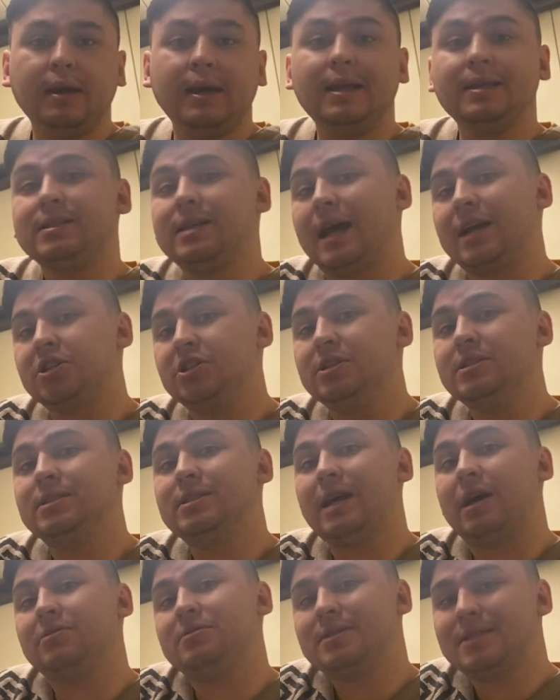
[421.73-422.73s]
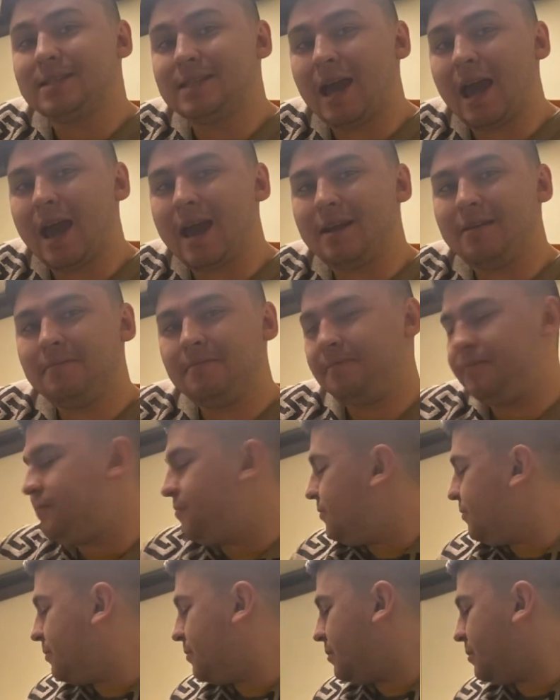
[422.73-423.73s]
it actually sounds sad.
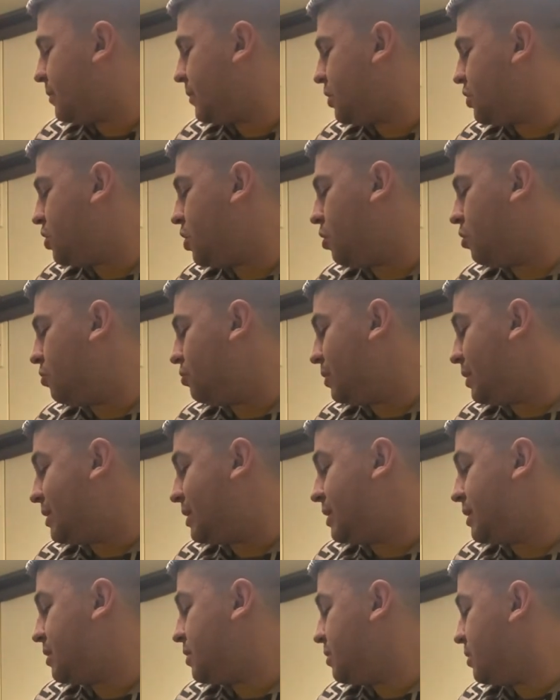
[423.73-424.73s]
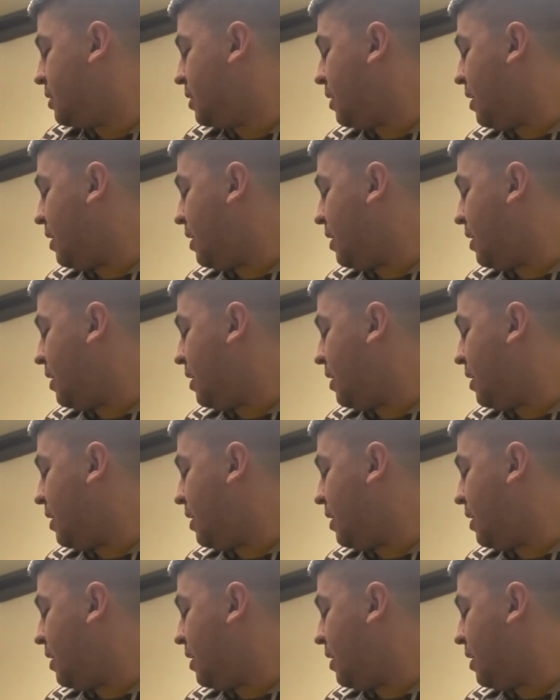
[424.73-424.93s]
So this is